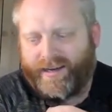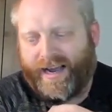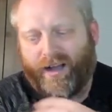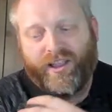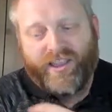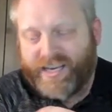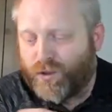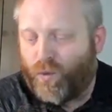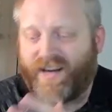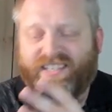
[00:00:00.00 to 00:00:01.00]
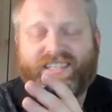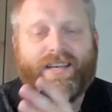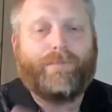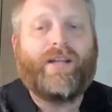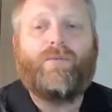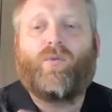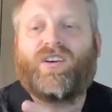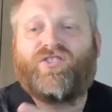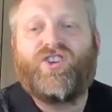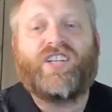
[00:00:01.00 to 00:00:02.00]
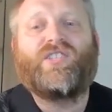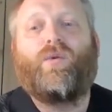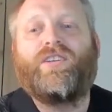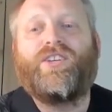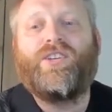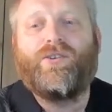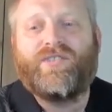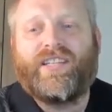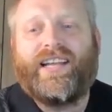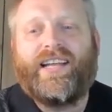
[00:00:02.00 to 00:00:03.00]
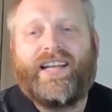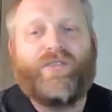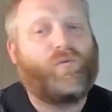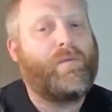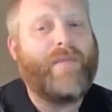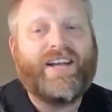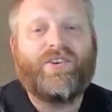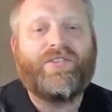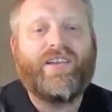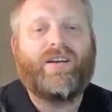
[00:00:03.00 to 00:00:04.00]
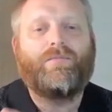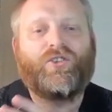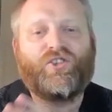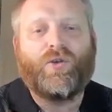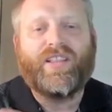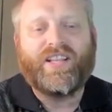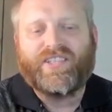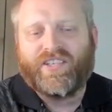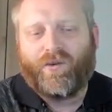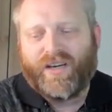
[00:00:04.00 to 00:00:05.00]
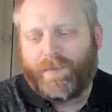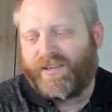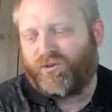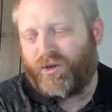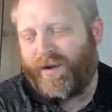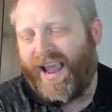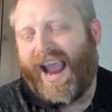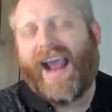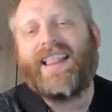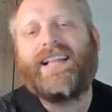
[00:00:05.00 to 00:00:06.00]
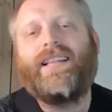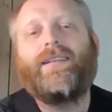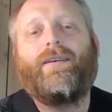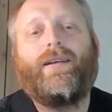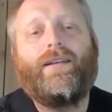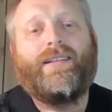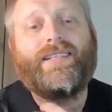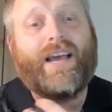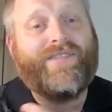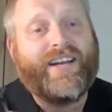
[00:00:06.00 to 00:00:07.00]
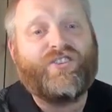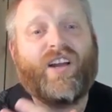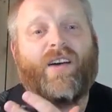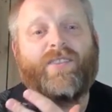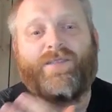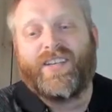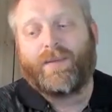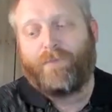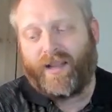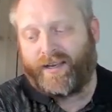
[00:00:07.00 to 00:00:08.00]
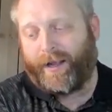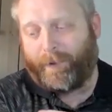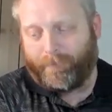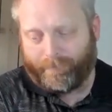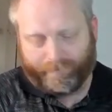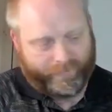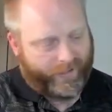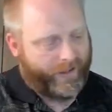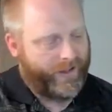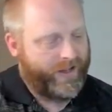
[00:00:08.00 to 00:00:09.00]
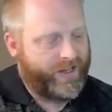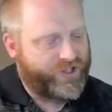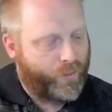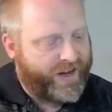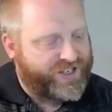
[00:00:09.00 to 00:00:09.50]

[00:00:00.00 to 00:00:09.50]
Now, this one is simply, we're just going to use the, the remainder theorem to show that this is going to be true, and then the, the, the definition of divisibility. So we